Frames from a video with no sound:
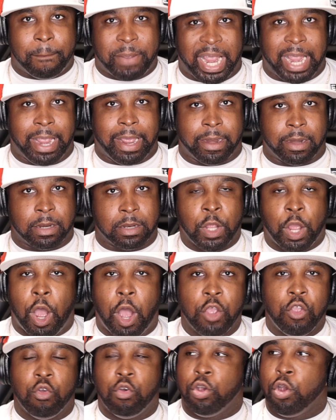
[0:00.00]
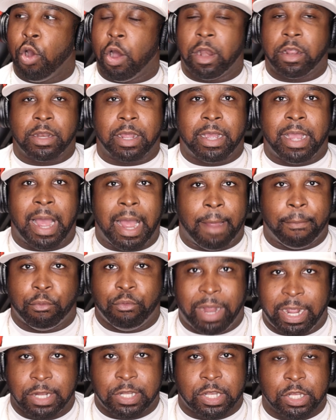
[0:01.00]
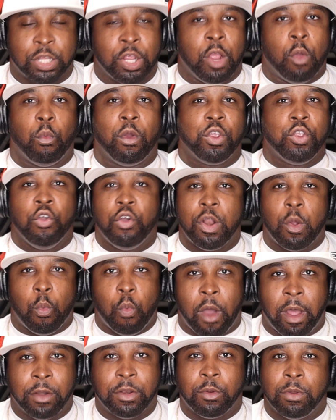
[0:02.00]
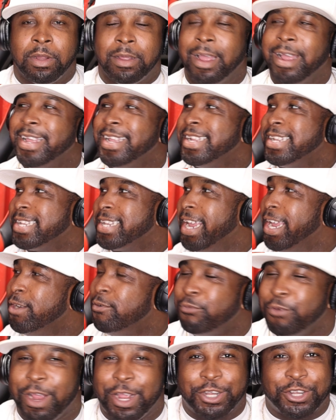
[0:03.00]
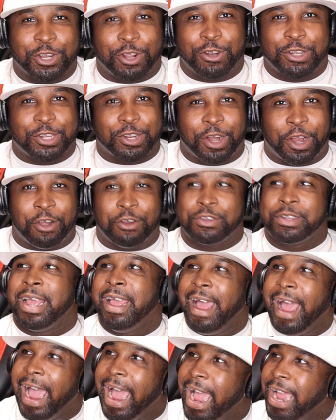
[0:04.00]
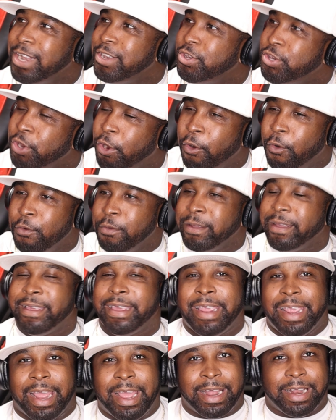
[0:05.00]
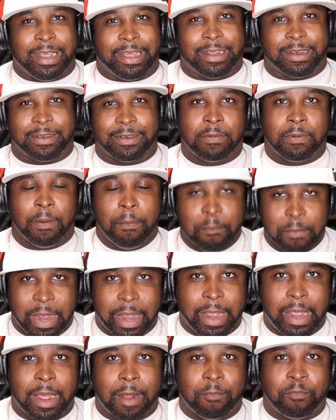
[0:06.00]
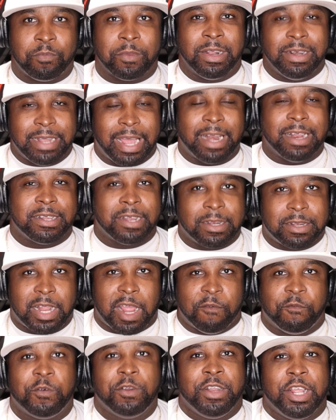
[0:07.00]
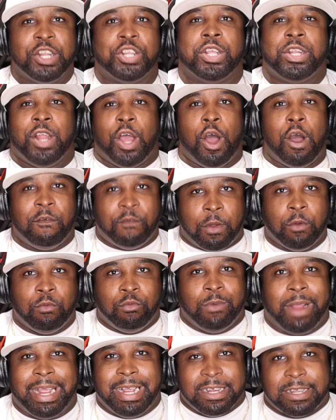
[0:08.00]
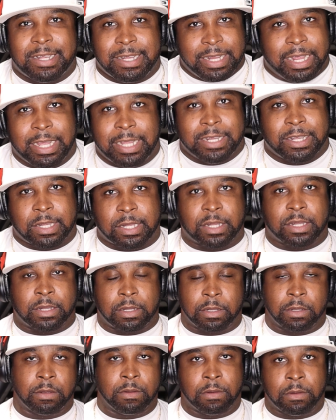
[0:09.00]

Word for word: ban. How you calling the cop racist when you the one saying racial slurs? I don't get it. Man, that is the definition of a racist.